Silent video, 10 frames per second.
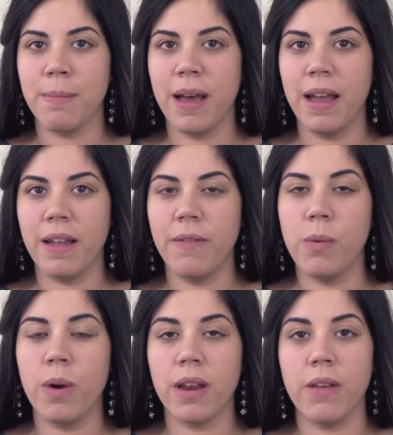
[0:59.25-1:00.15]
but if
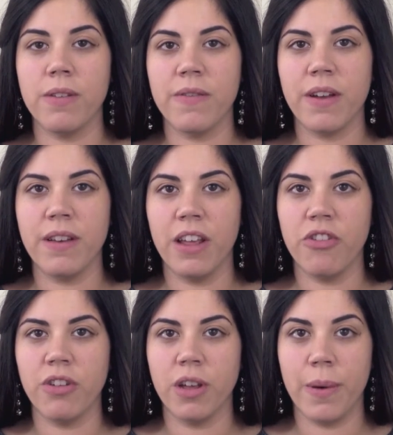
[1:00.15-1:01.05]
you want to use a
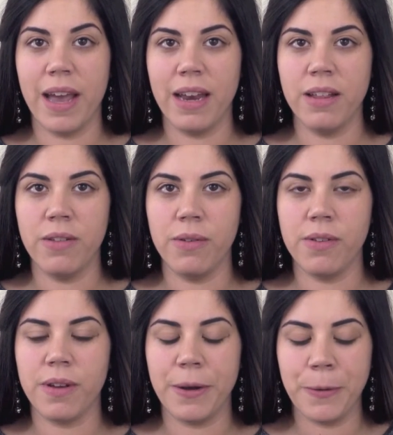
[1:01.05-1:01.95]
foundation, go ahead and do
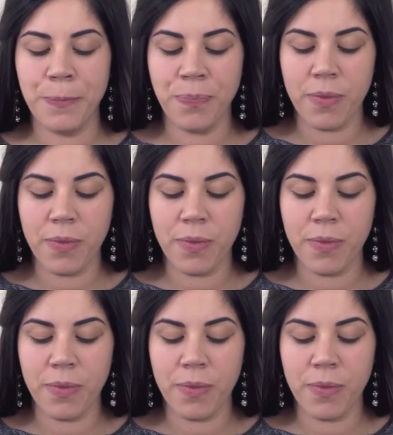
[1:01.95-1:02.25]
so.